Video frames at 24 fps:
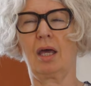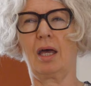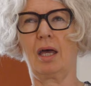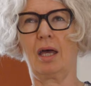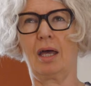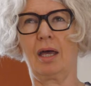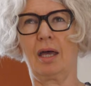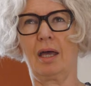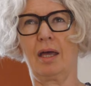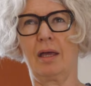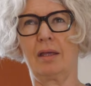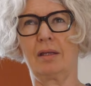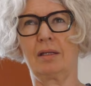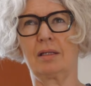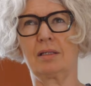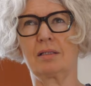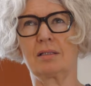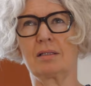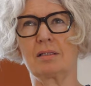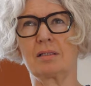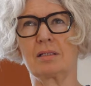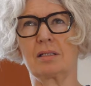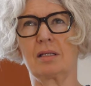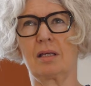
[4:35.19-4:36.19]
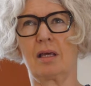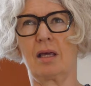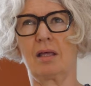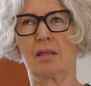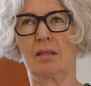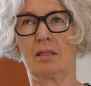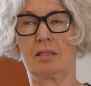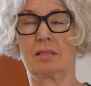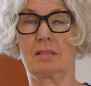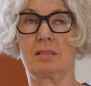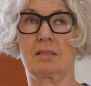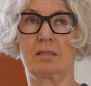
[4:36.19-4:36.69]
And
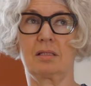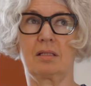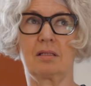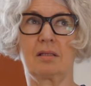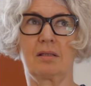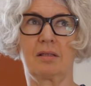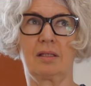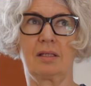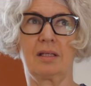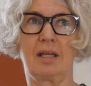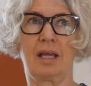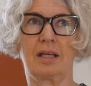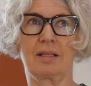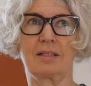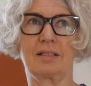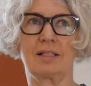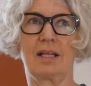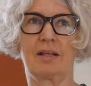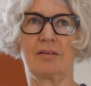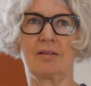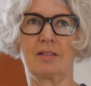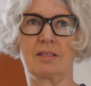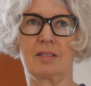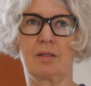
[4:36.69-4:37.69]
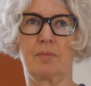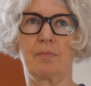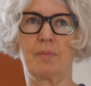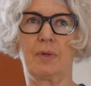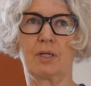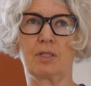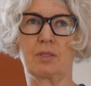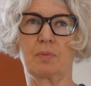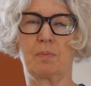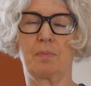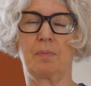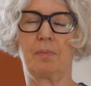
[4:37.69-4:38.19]
the next layer is a
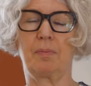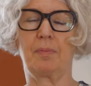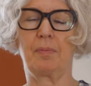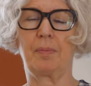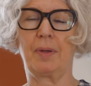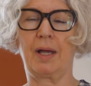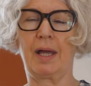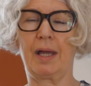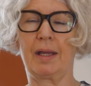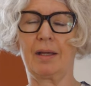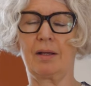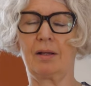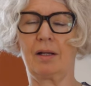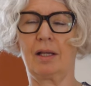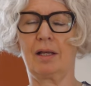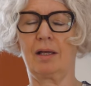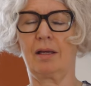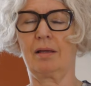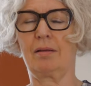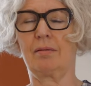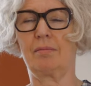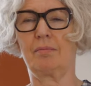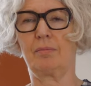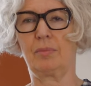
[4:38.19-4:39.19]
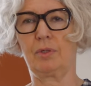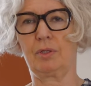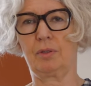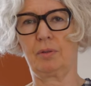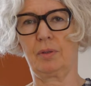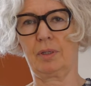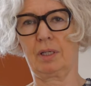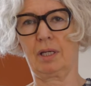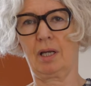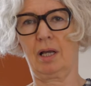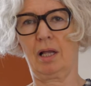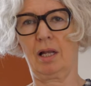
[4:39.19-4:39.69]
much paler,
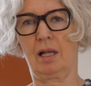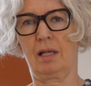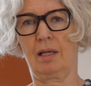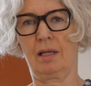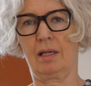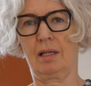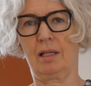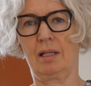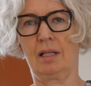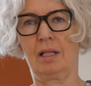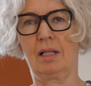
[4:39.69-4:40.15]
bluer colour,